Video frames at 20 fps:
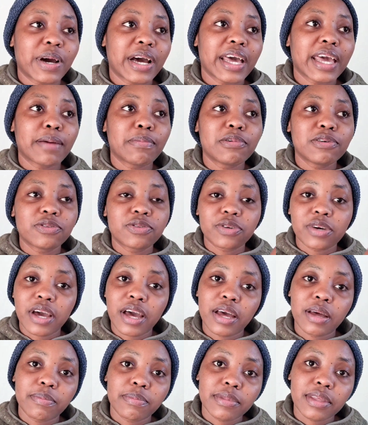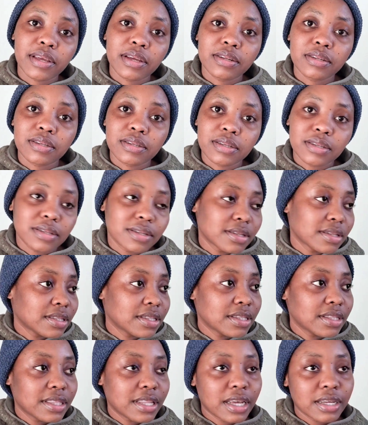we were able to count them,
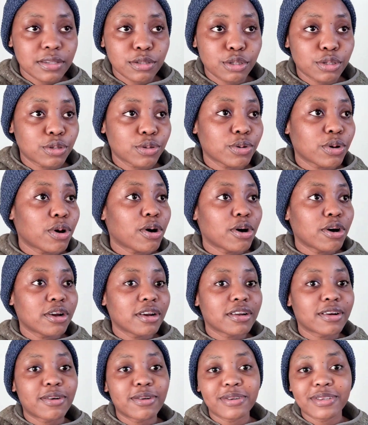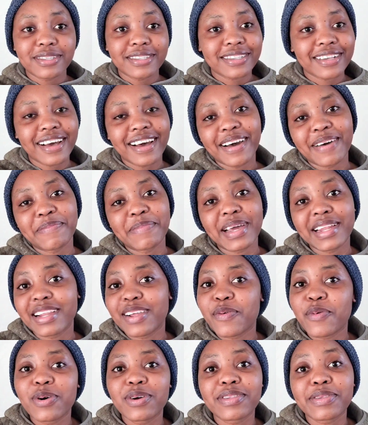thanks to God, because man,
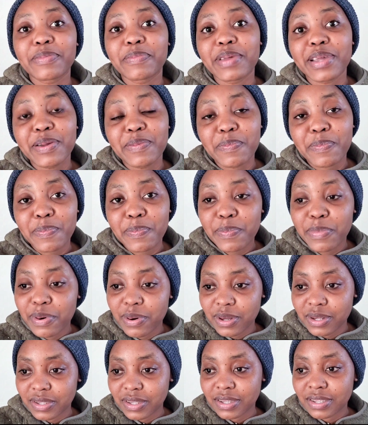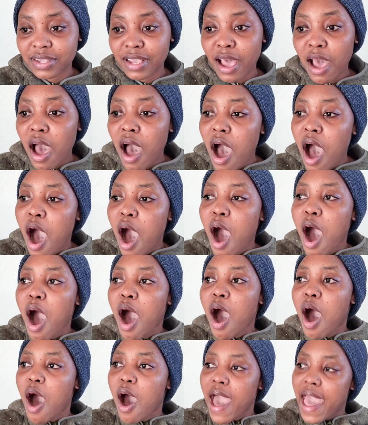it was a big process.
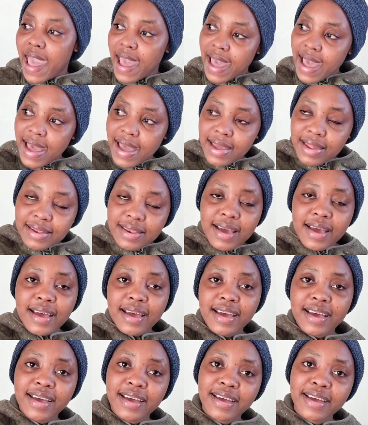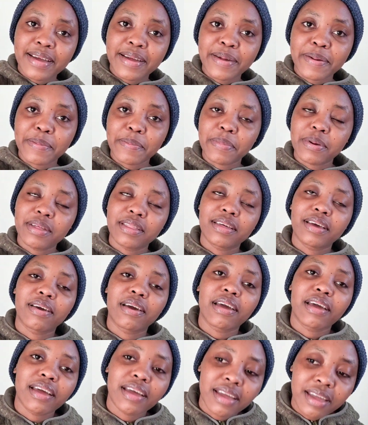And by the
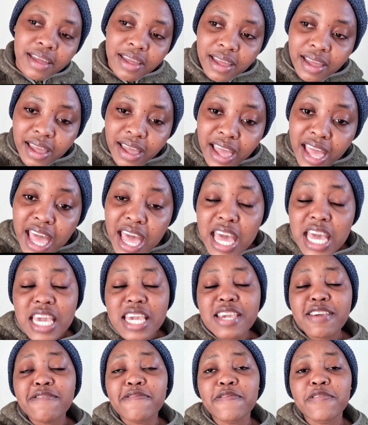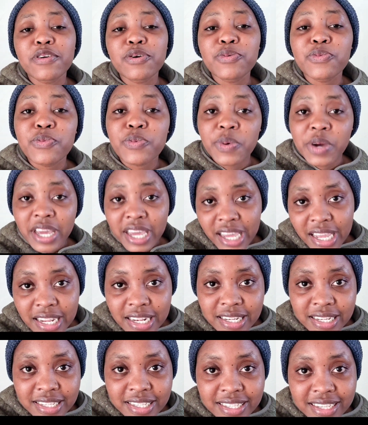way, if you
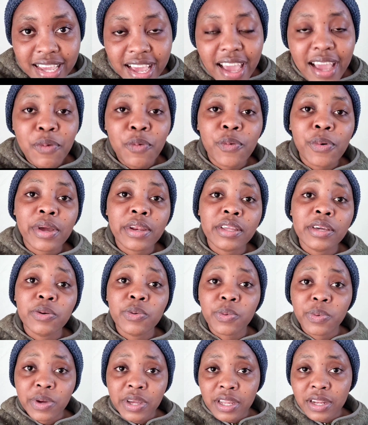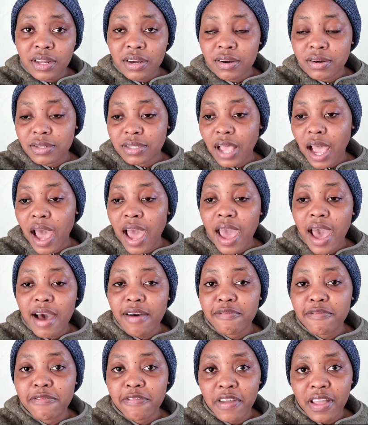win, and when you win, because I
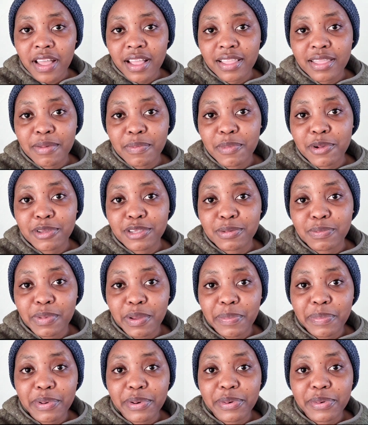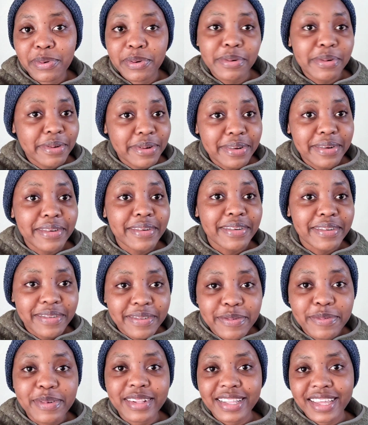have faith most people
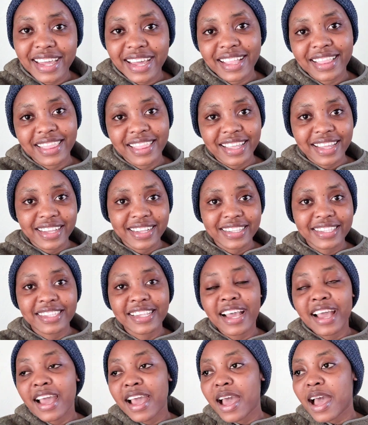will get this,